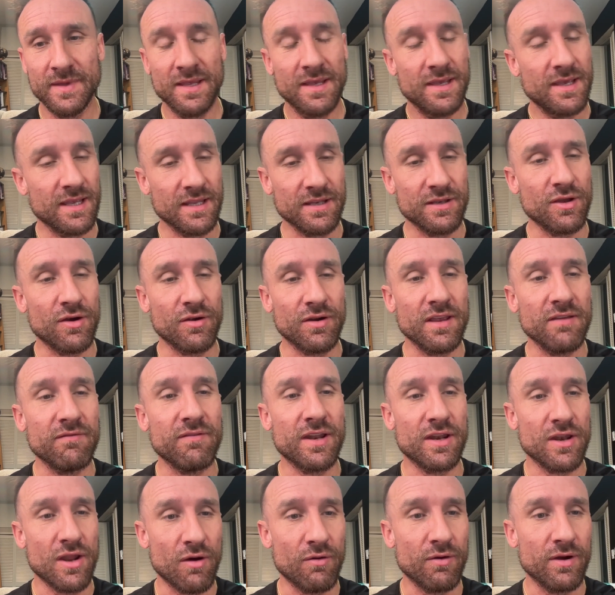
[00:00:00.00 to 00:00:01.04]
and don't
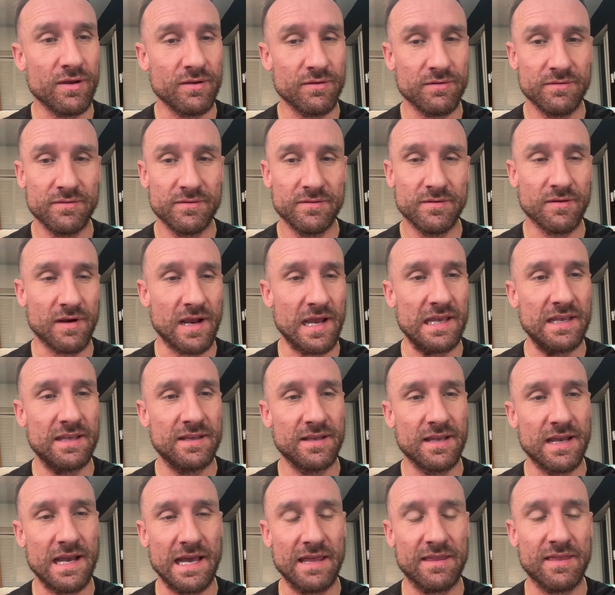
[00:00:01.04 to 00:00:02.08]
even know it, right?
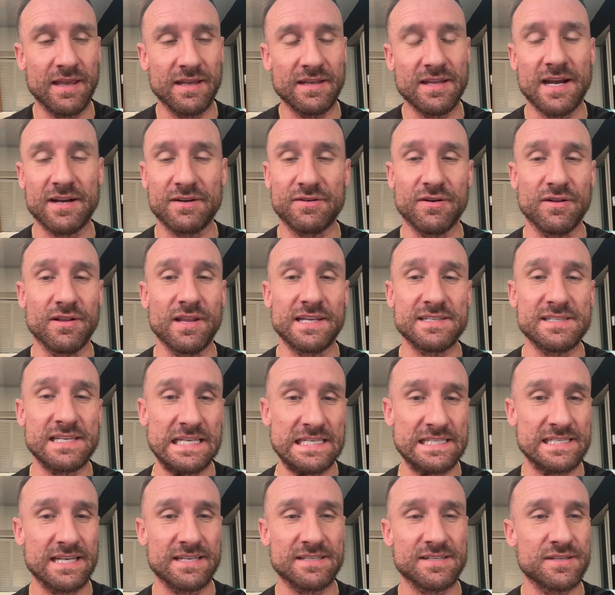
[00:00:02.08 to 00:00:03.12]
I think Dr. Alessi
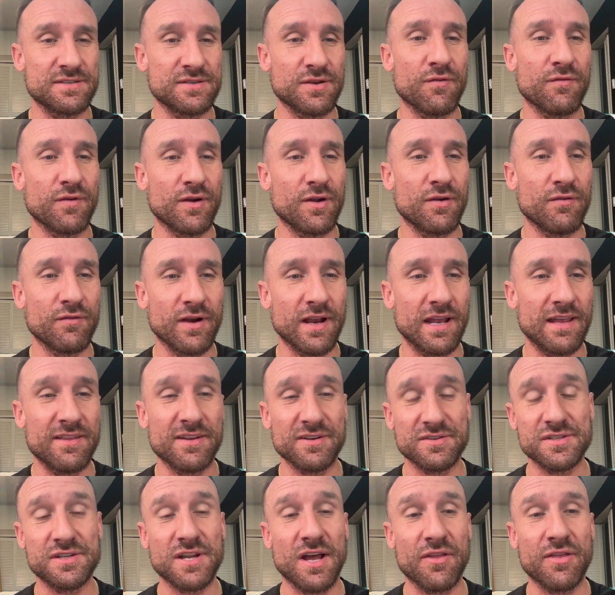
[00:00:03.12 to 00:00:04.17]
says this over and over again.
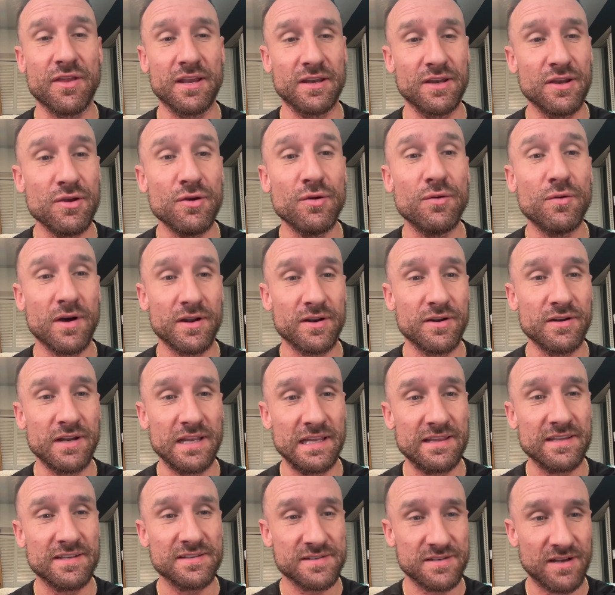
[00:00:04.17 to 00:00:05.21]
There's nothing new underneath
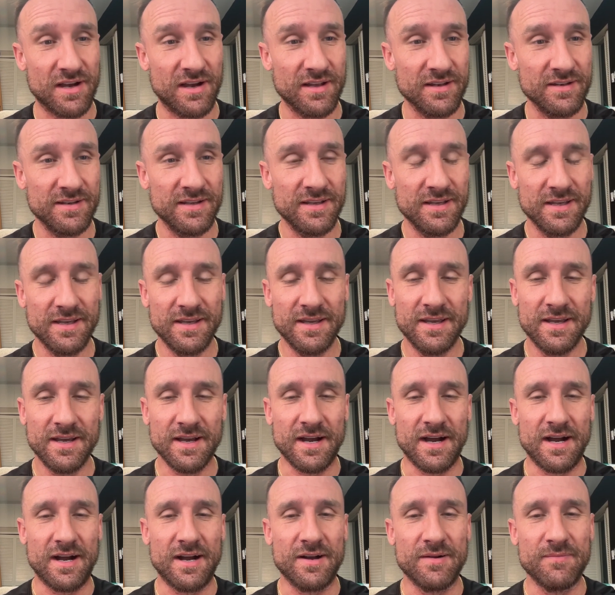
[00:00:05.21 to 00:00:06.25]
the sun.
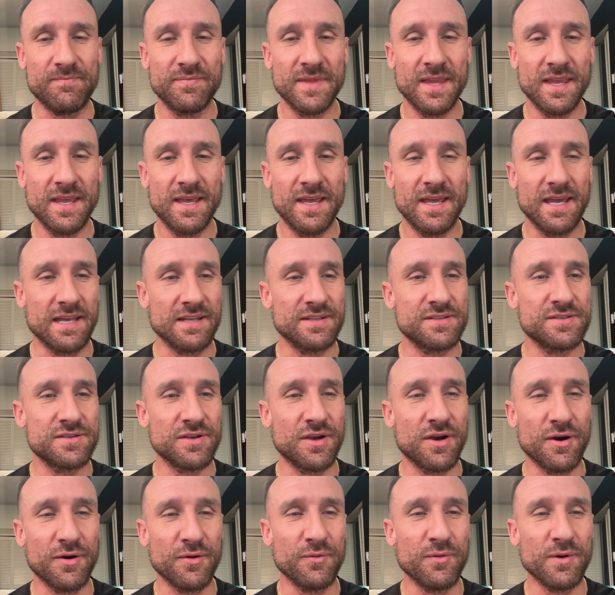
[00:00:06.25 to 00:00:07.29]
Um, and
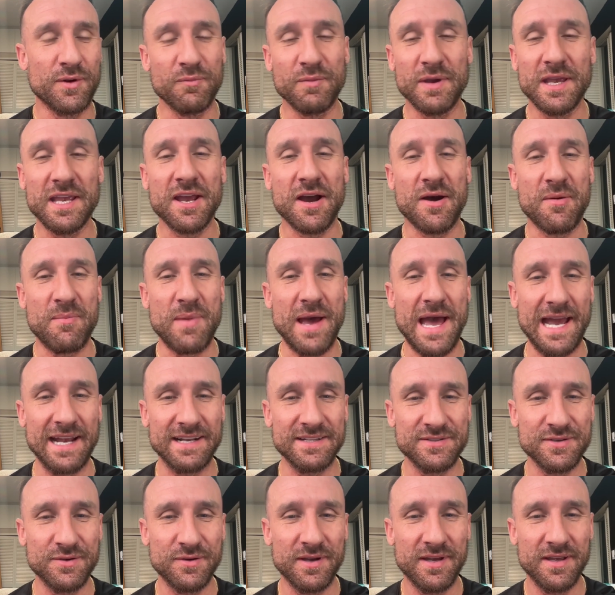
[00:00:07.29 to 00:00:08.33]
so when we come
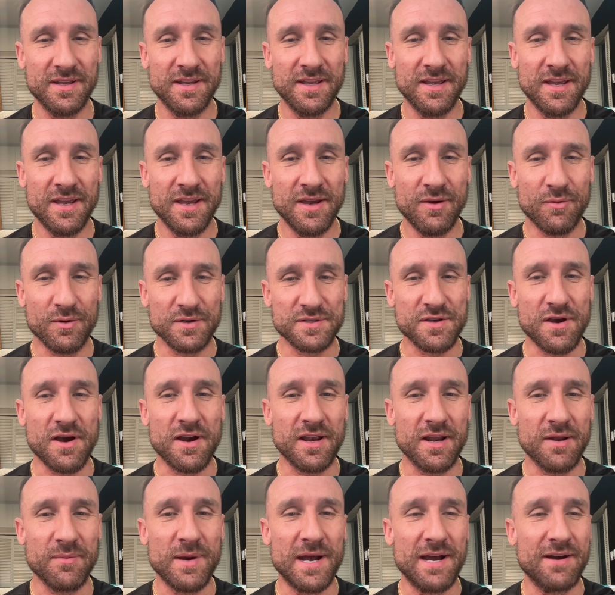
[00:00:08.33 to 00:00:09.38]
back to it, we're
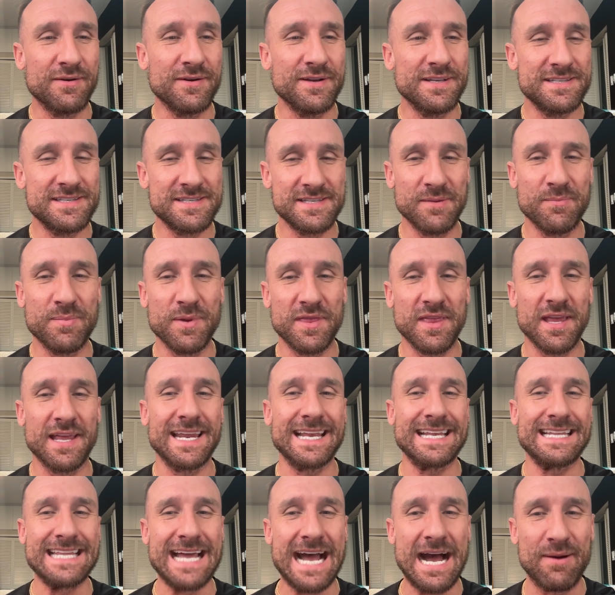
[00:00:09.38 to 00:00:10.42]
talking about
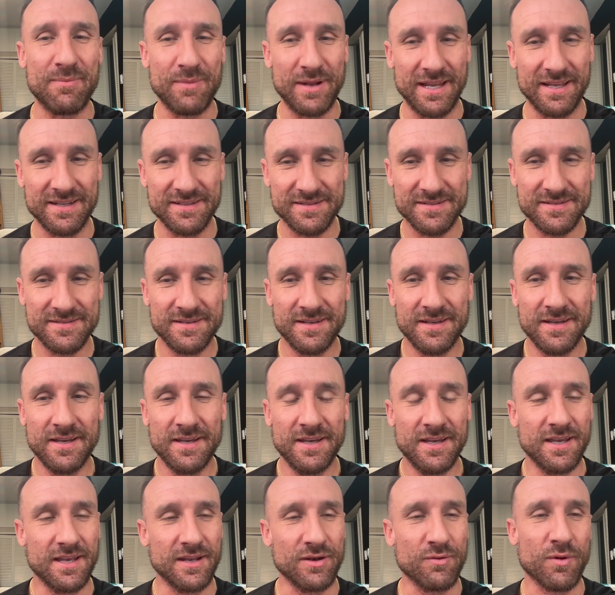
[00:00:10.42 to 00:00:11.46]
sympathetic dominance
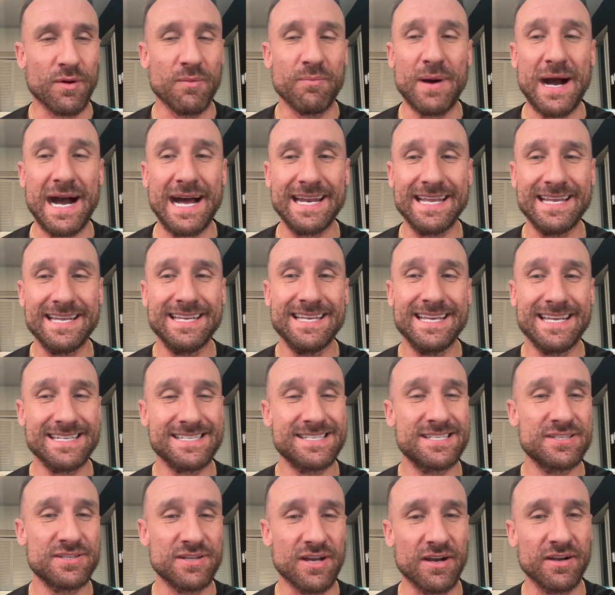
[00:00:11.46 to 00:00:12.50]
and where body
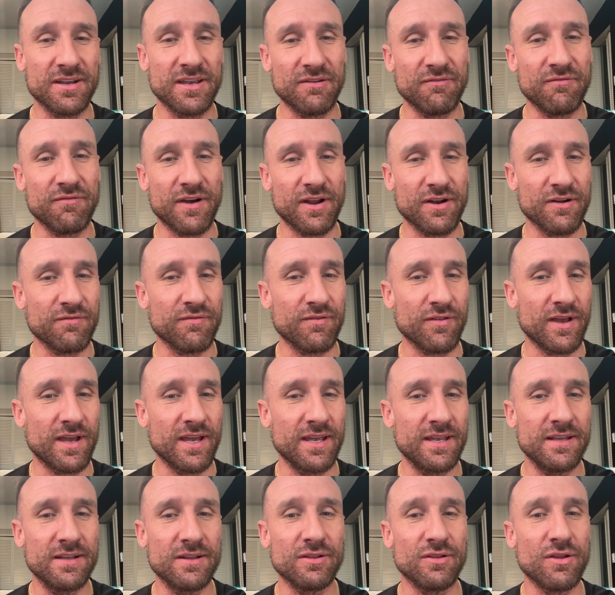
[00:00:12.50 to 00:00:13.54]
is stuck in fight or
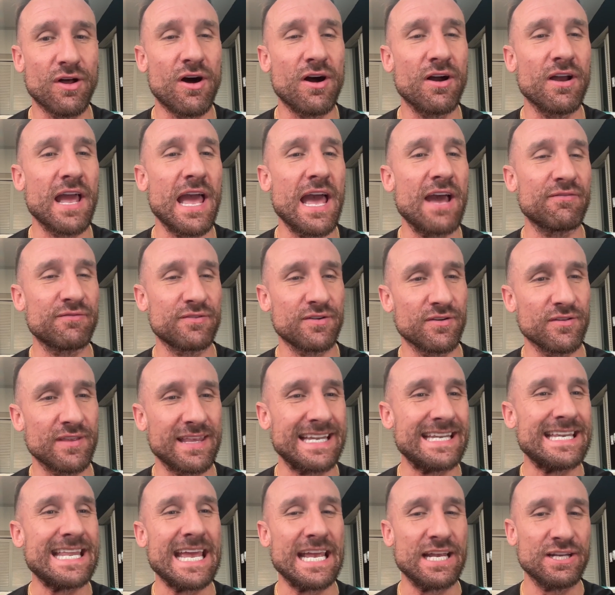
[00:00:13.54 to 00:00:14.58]
flight long after
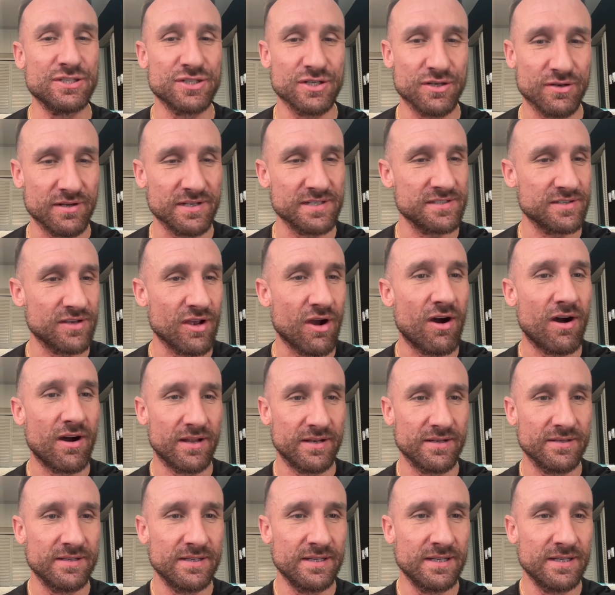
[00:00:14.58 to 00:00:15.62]
the danger is
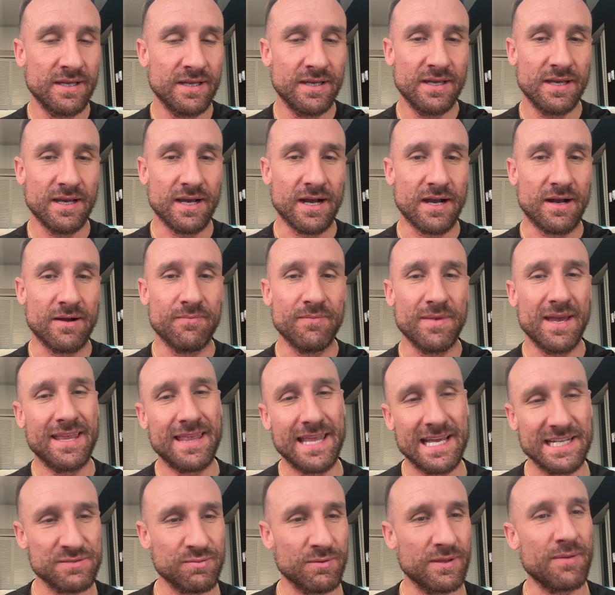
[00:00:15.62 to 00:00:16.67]
gone. And
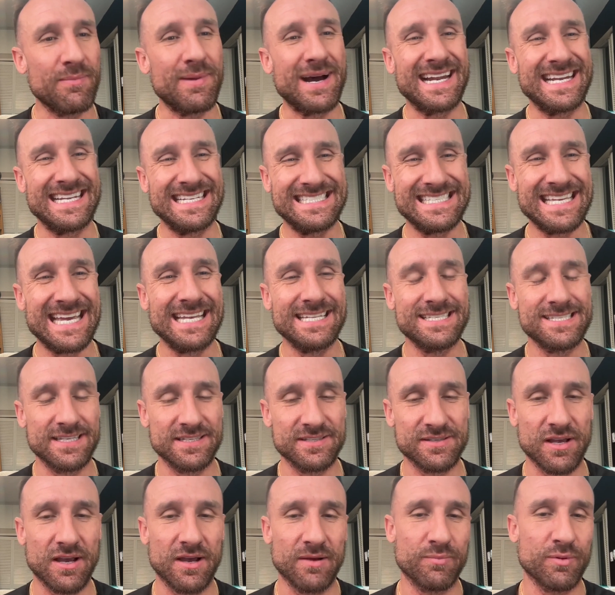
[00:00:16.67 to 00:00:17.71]
that's when the body
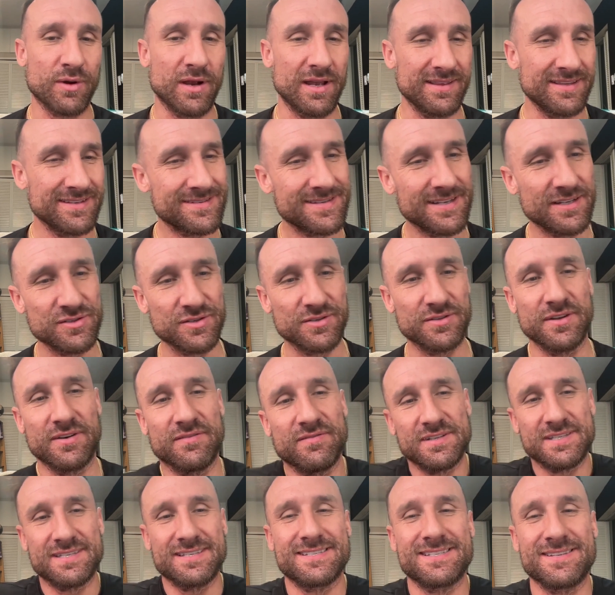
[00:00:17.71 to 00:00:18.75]
tenses up, right? The central
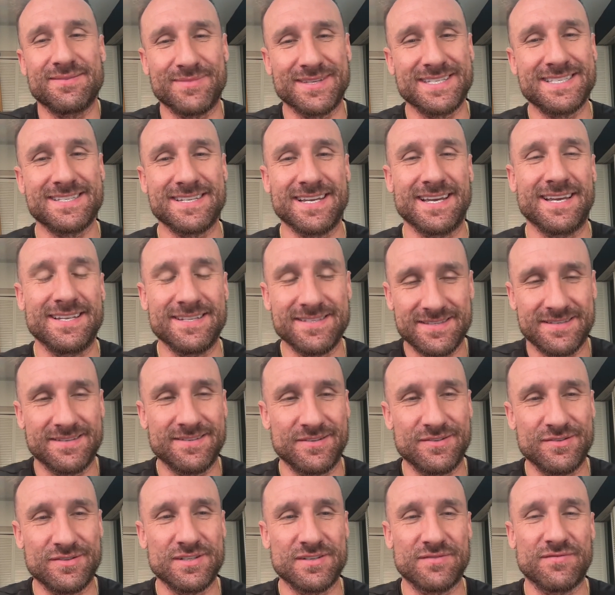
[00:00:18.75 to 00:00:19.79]
nervous system is tense
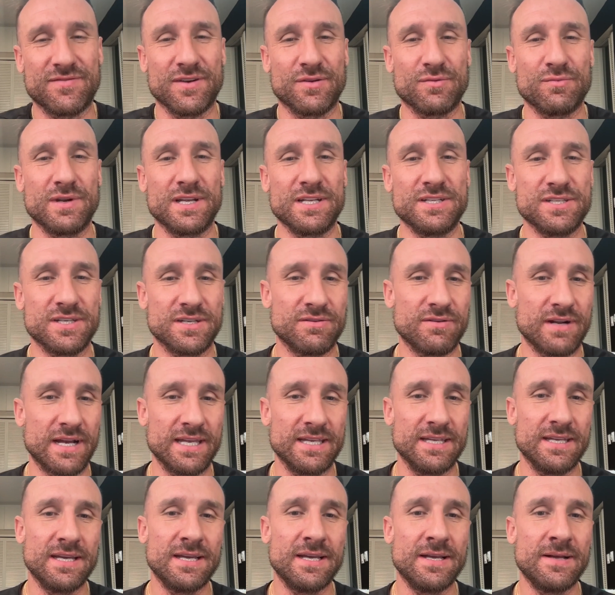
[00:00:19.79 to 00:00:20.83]
and you just feel rigid,
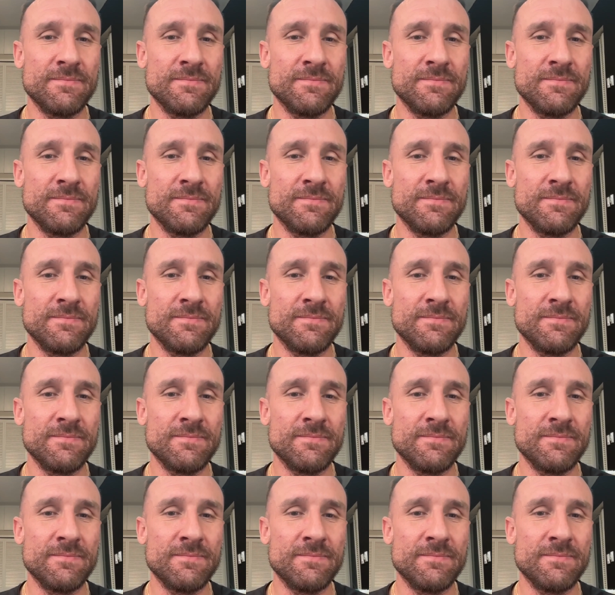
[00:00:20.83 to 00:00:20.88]
right?